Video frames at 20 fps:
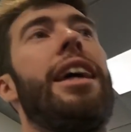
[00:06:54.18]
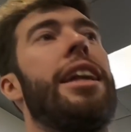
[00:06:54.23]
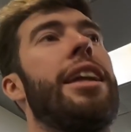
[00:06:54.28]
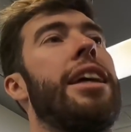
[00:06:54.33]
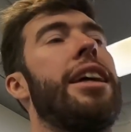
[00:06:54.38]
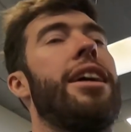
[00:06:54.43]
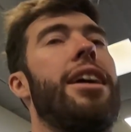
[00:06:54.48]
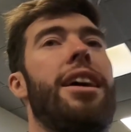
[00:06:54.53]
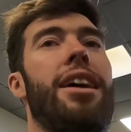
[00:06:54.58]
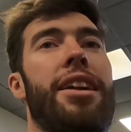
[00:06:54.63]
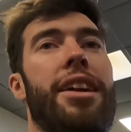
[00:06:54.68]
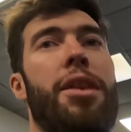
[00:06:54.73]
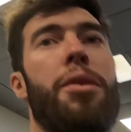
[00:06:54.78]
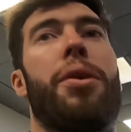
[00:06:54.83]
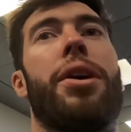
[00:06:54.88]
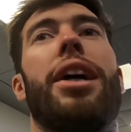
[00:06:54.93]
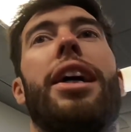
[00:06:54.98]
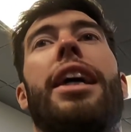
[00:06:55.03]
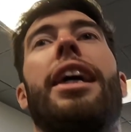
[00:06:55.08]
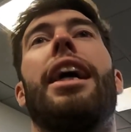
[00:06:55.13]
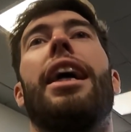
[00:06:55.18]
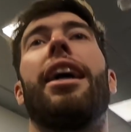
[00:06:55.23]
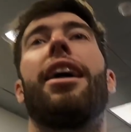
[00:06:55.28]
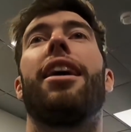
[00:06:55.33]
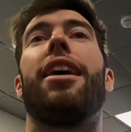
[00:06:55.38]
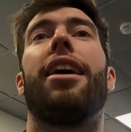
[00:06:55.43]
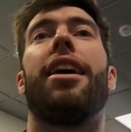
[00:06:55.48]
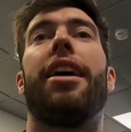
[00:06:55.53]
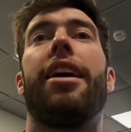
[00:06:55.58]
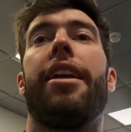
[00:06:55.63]
in here they're working
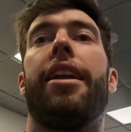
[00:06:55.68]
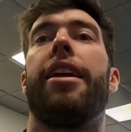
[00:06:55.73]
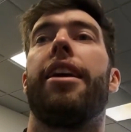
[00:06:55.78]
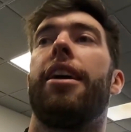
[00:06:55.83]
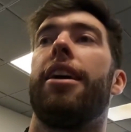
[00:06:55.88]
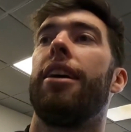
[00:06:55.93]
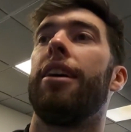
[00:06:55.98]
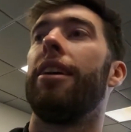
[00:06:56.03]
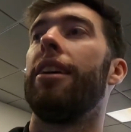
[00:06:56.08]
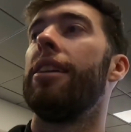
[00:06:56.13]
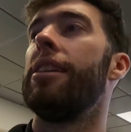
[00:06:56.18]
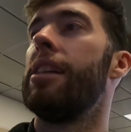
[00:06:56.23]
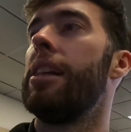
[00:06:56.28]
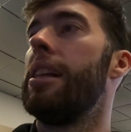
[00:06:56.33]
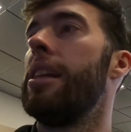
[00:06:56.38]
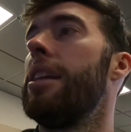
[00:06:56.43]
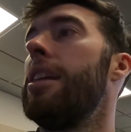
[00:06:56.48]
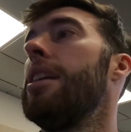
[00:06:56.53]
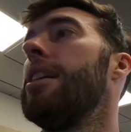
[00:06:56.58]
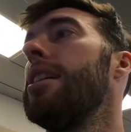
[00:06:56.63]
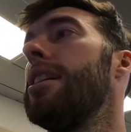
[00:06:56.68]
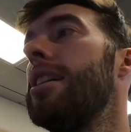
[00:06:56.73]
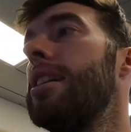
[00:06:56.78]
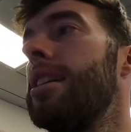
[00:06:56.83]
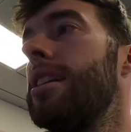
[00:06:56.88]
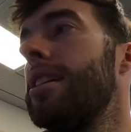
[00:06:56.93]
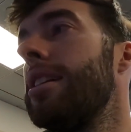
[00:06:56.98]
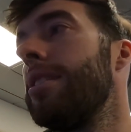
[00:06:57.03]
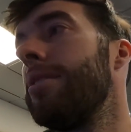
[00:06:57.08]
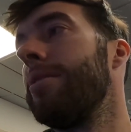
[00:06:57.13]
on
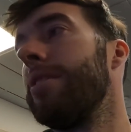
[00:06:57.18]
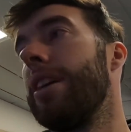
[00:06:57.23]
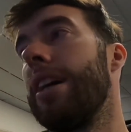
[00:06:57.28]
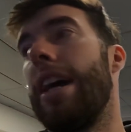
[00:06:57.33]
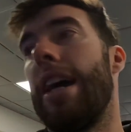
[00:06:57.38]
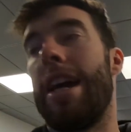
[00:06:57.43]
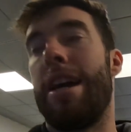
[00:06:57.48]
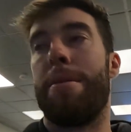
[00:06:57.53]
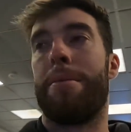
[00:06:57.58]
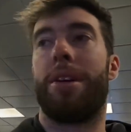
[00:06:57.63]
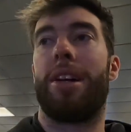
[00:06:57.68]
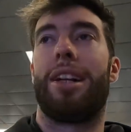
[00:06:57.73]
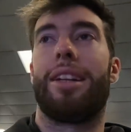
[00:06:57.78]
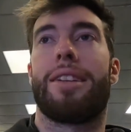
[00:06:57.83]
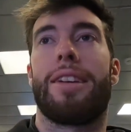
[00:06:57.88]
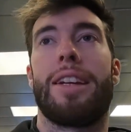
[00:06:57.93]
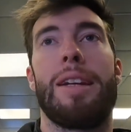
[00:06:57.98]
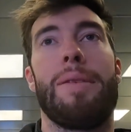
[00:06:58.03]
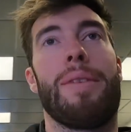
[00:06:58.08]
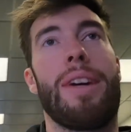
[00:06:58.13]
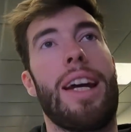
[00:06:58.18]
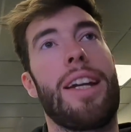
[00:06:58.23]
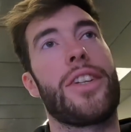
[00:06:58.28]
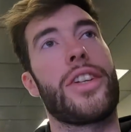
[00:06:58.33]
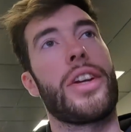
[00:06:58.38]
my AIMOL teammate